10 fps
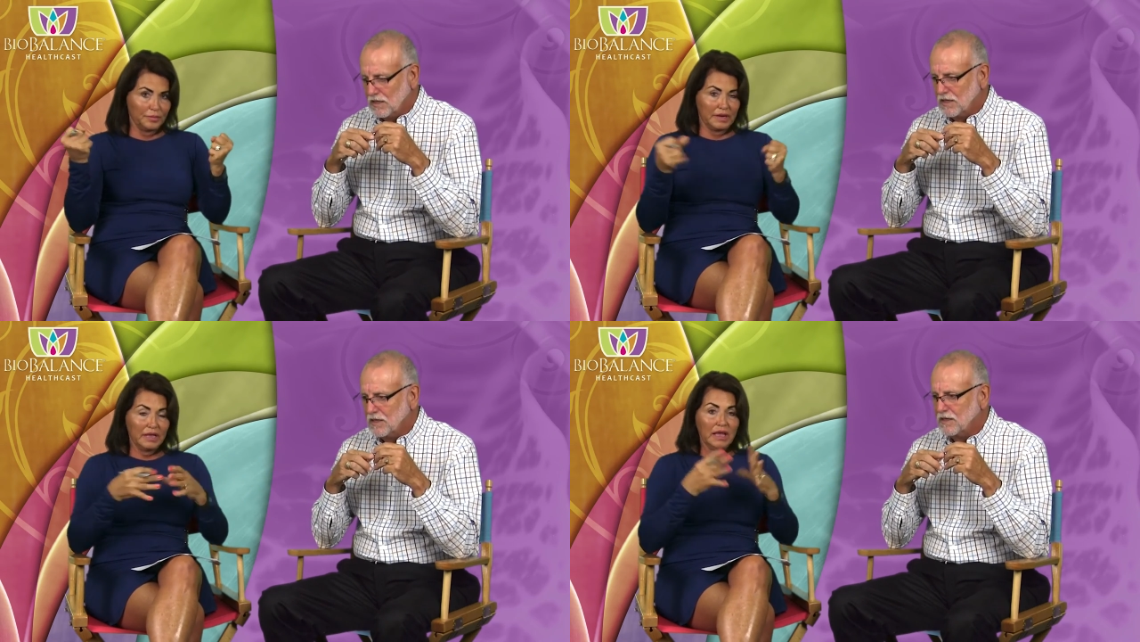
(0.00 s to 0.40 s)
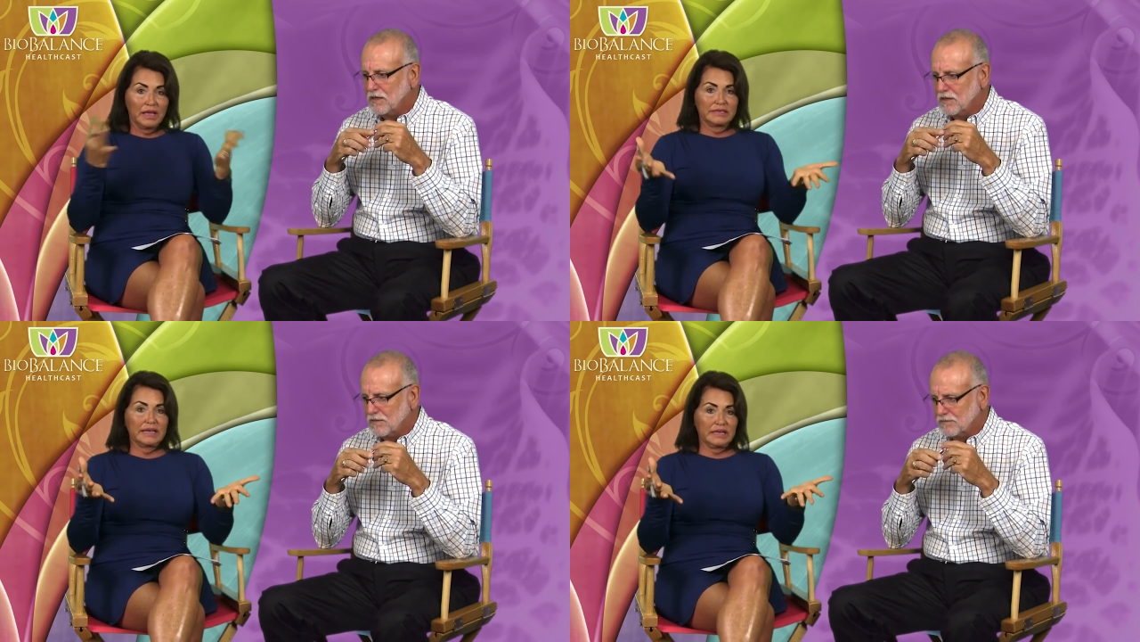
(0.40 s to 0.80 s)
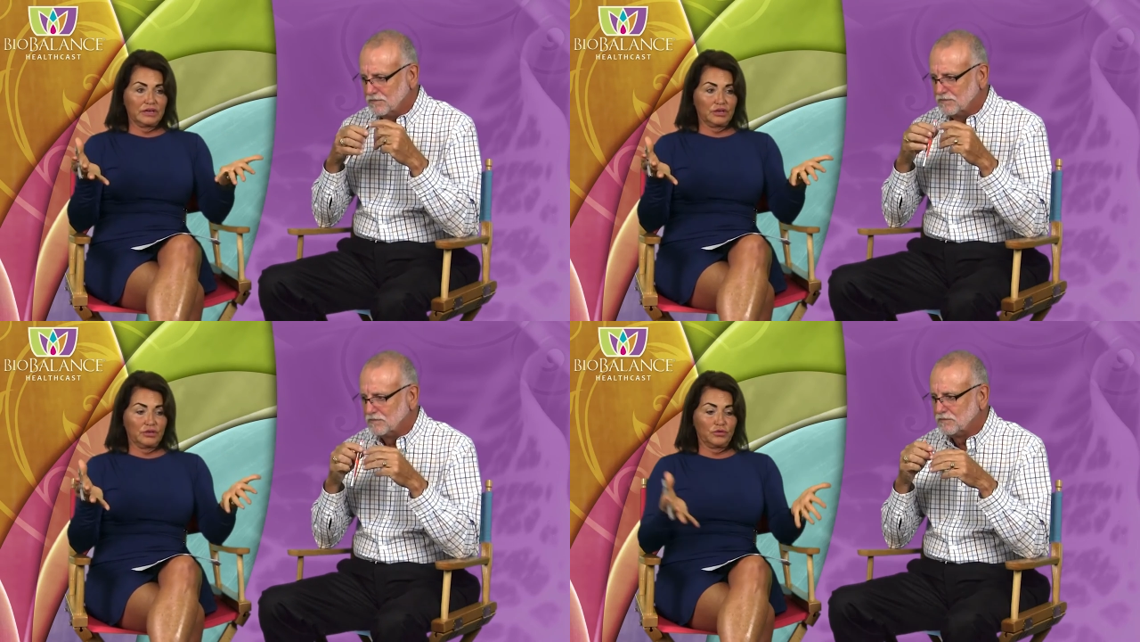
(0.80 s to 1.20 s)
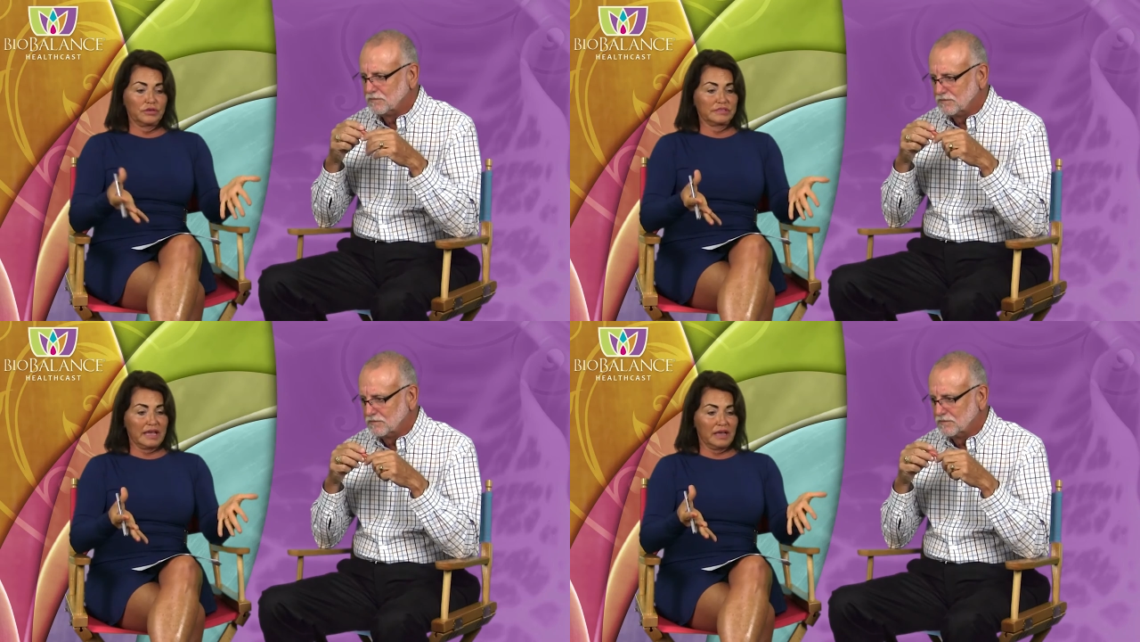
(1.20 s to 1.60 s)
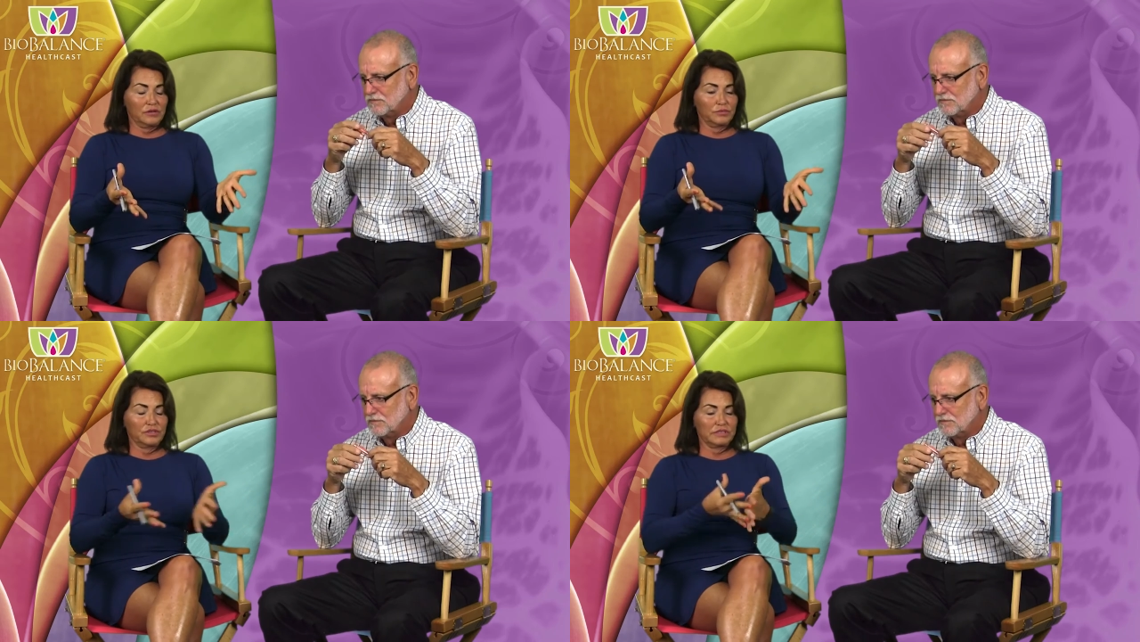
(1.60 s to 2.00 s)
Speaker 1: But taking a uterus
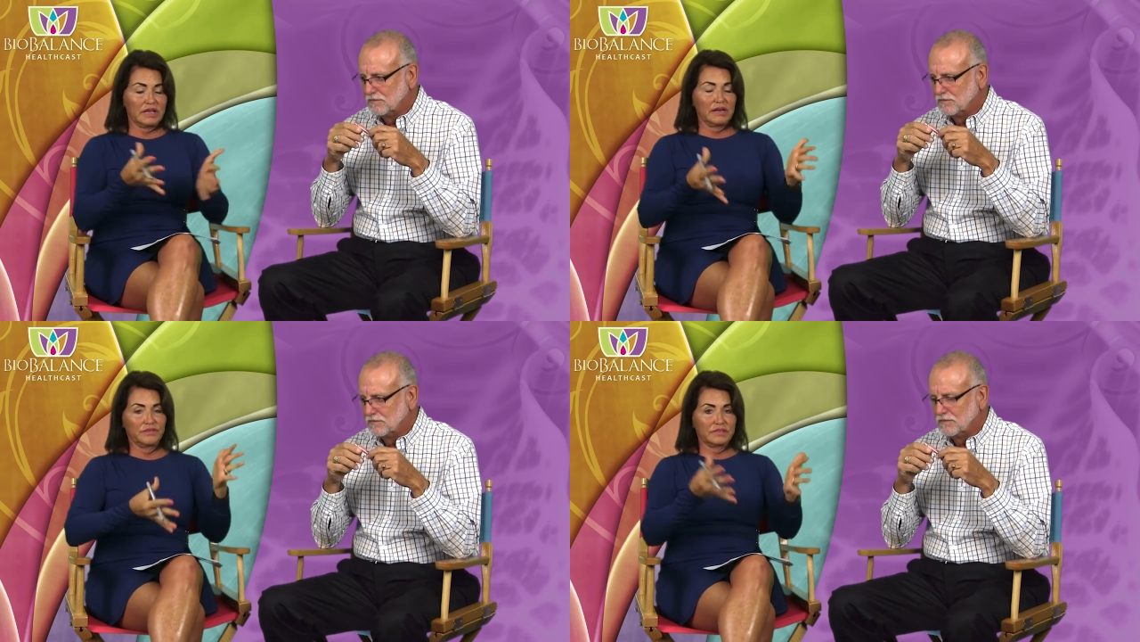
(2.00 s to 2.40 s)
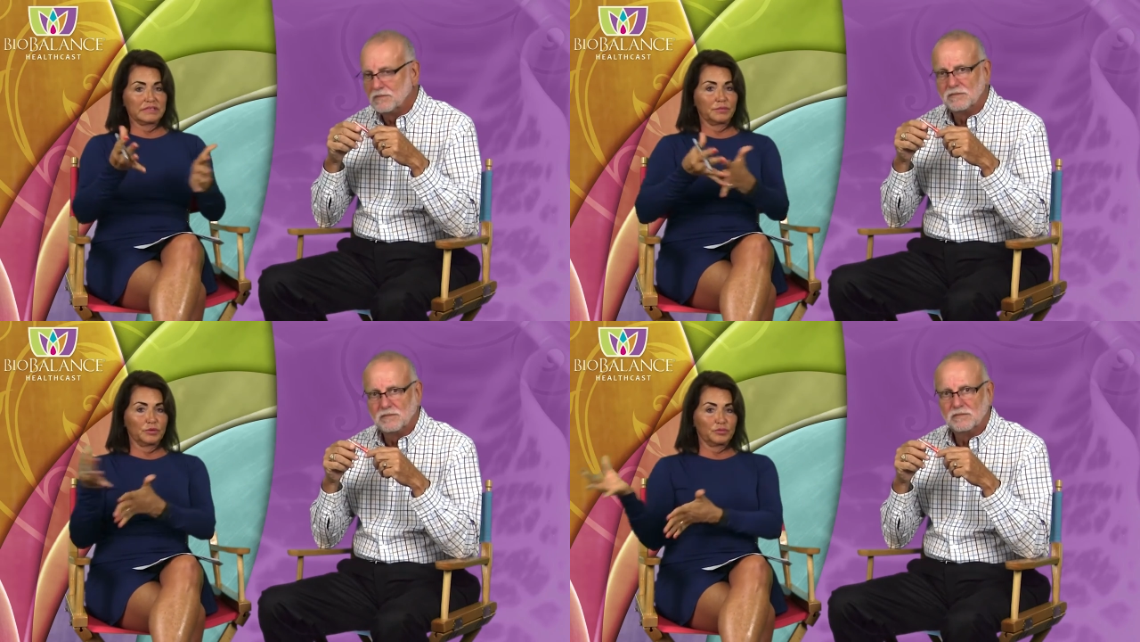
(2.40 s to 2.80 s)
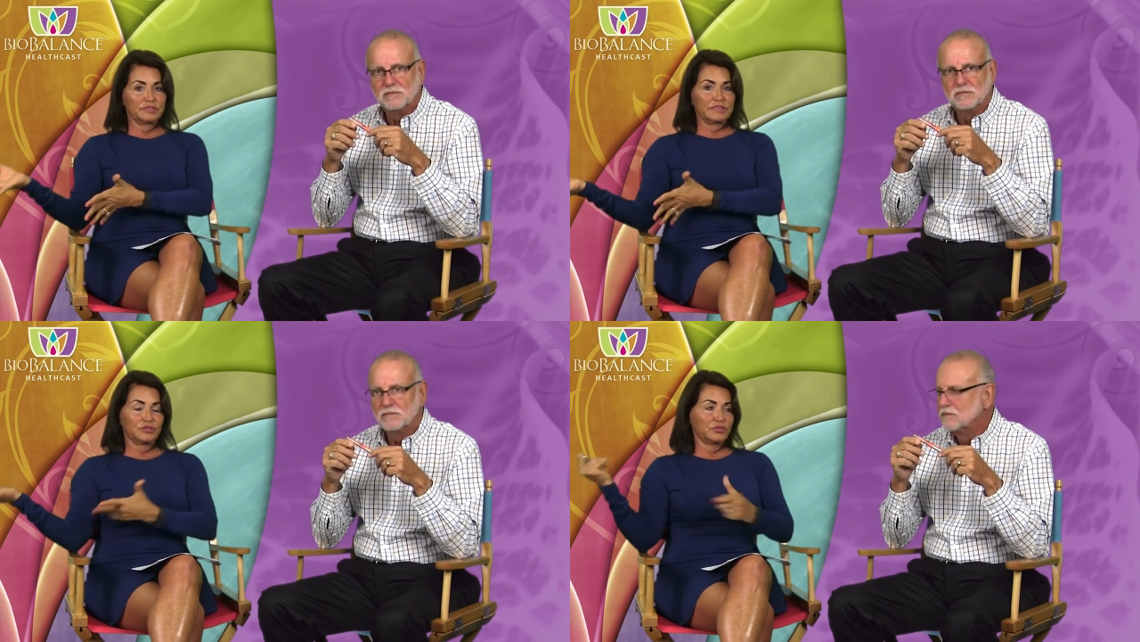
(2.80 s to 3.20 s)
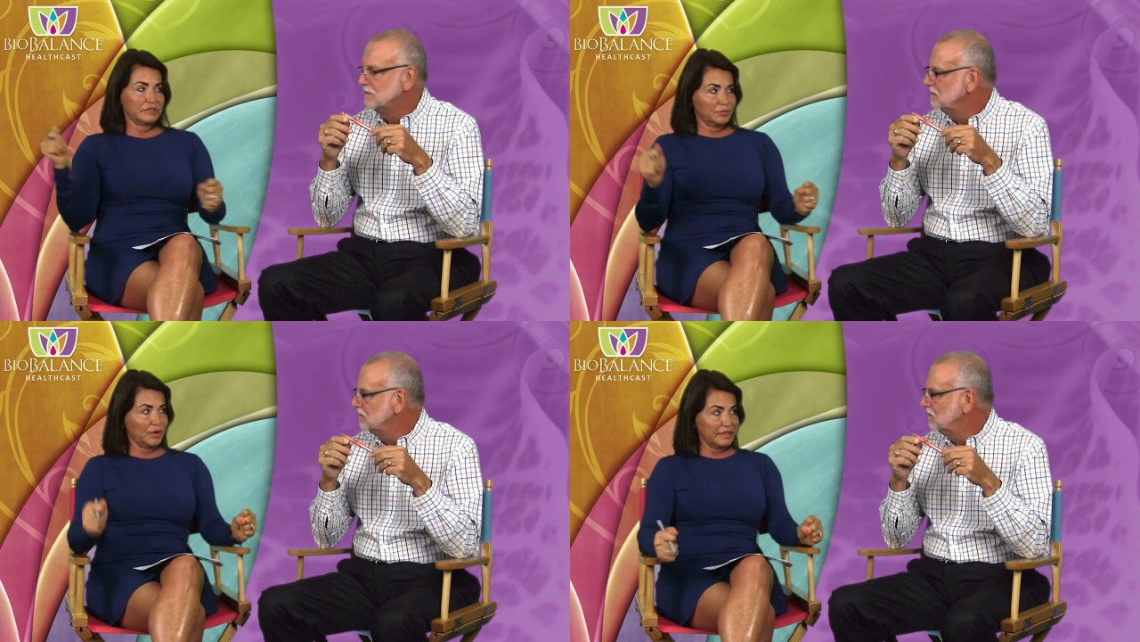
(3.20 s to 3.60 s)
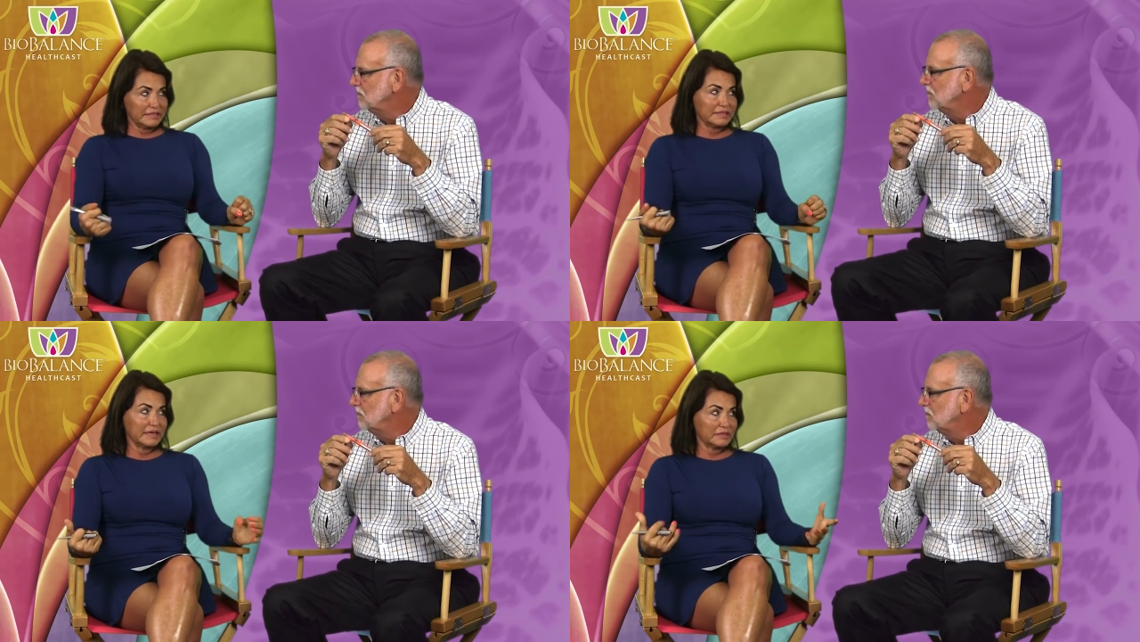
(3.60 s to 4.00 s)
out, which is kind of a similar procedure as a
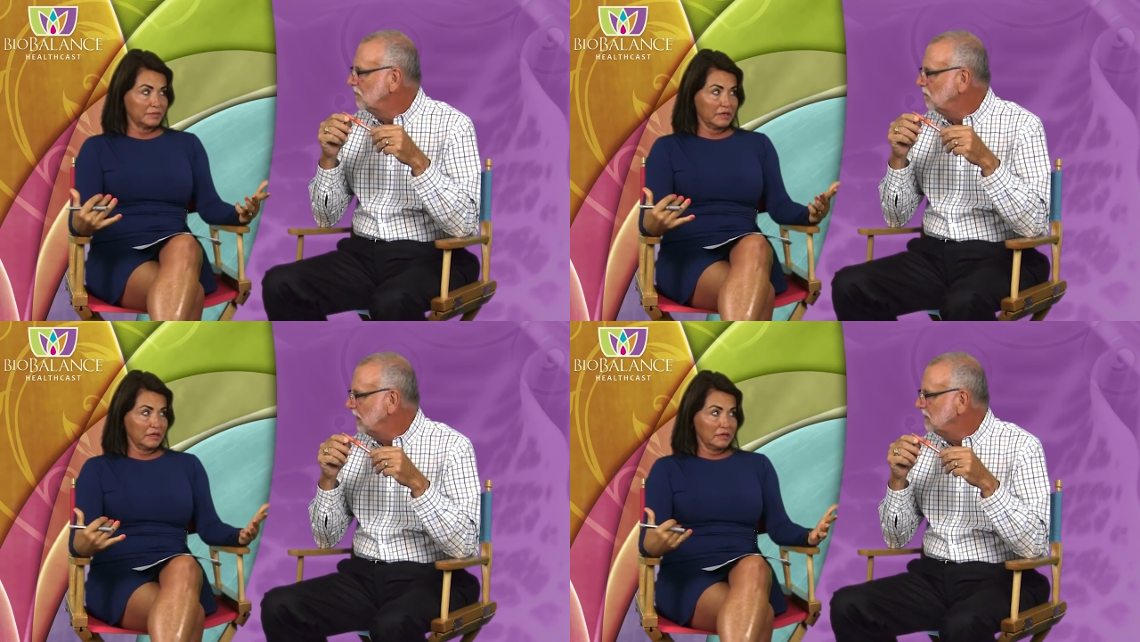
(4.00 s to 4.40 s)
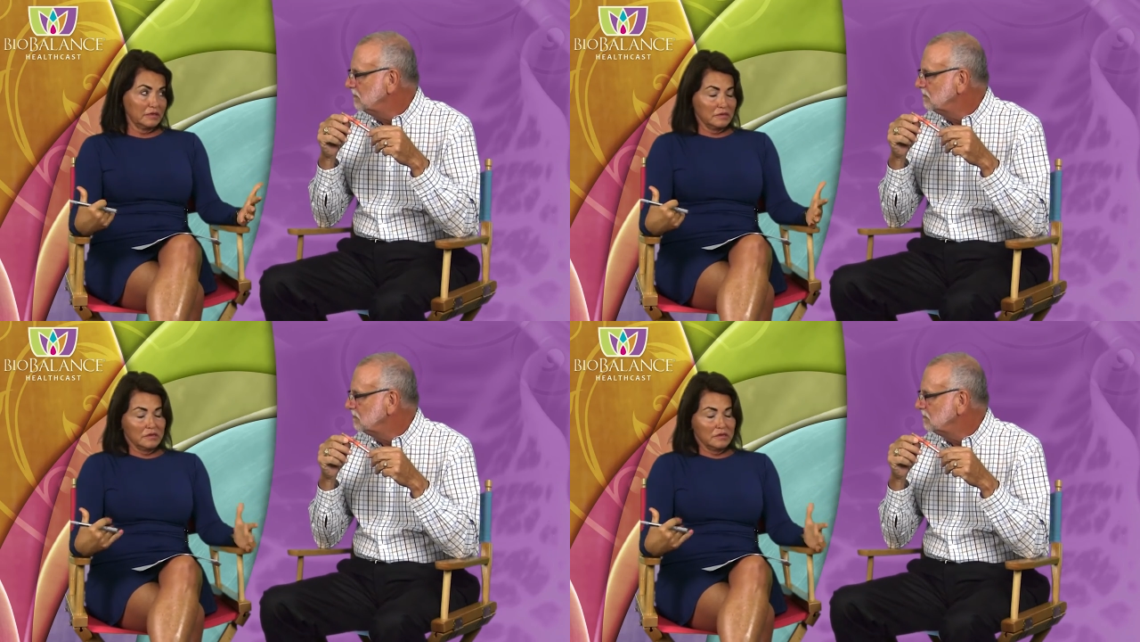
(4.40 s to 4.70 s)
prostatectomy, right.